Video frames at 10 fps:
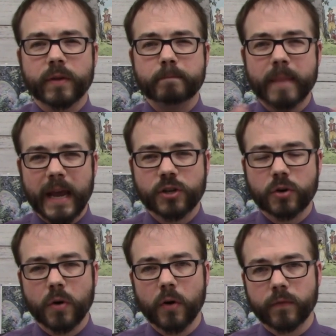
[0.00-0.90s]
the
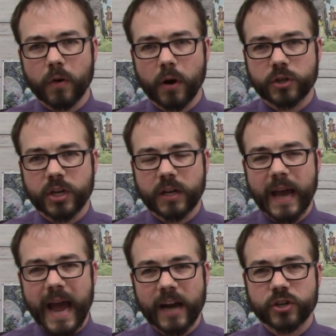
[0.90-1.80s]
major
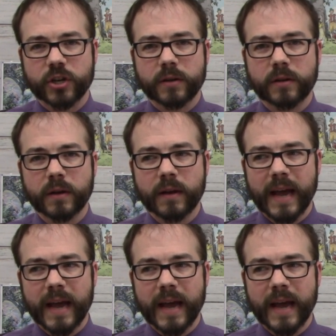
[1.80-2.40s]
overarching action